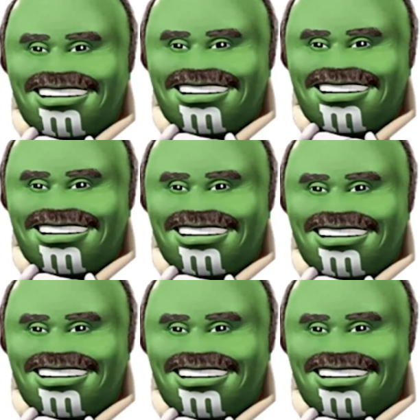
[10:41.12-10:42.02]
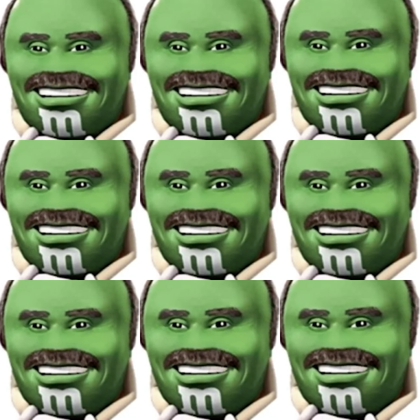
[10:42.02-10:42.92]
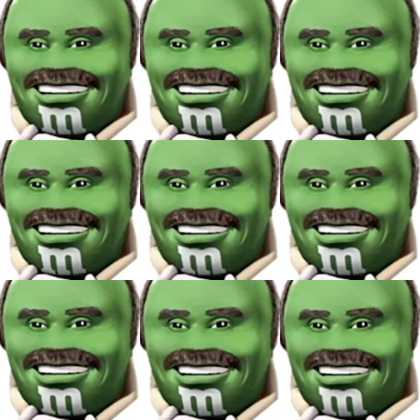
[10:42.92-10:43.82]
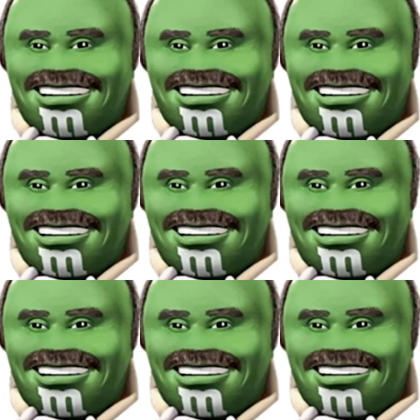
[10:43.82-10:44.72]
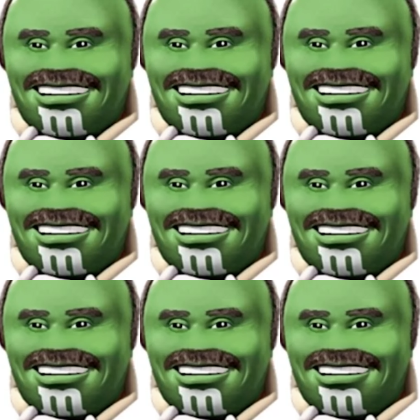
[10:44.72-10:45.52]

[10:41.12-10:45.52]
This person isn't speaking.